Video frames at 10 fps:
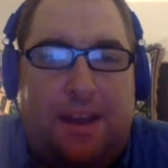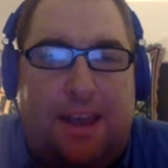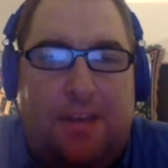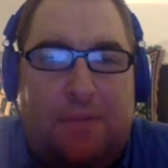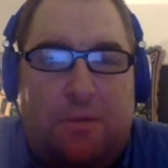
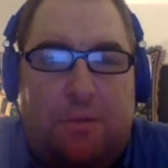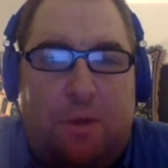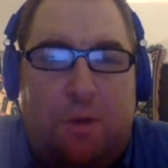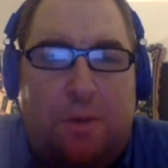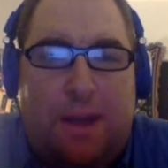Andrew
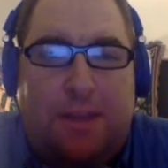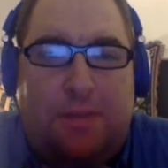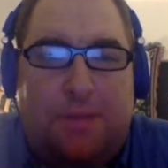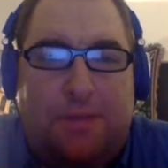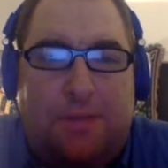
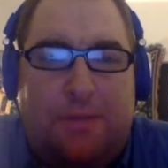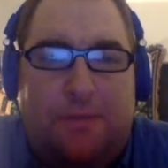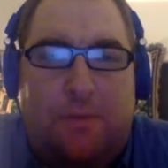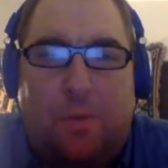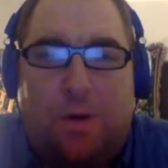Romine 3 for
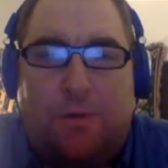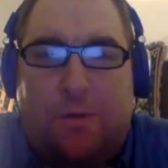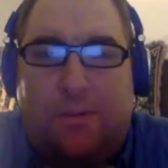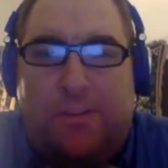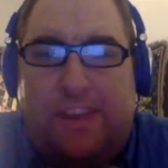4
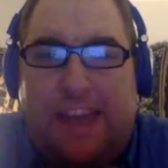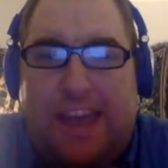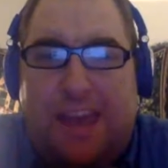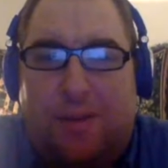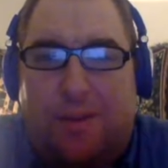for
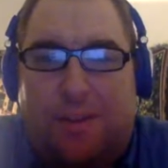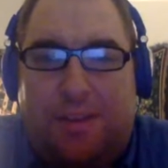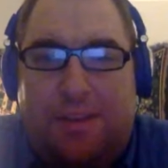Seattle.